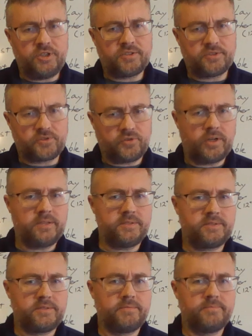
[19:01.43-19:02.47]
Jesus
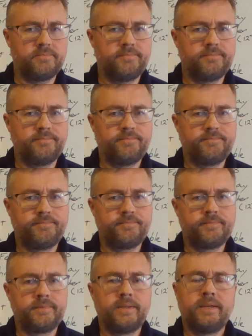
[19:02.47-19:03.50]
Christ.
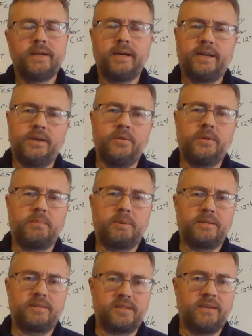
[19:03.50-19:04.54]
I know that
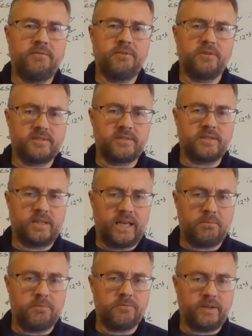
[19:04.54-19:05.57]
my Savior is the
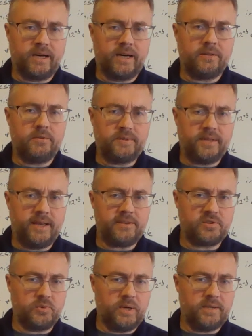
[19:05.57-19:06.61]
Lamb of God who
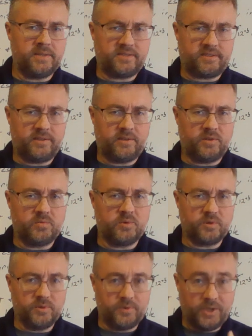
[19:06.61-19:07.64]
takes away the sin of the
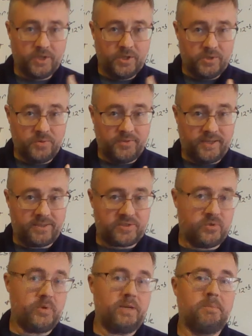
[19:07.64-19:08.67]
world, who
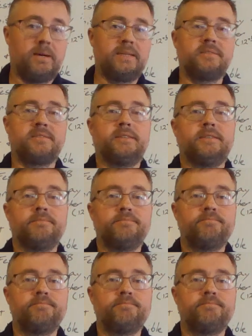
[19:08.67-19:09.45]
takes away my sin.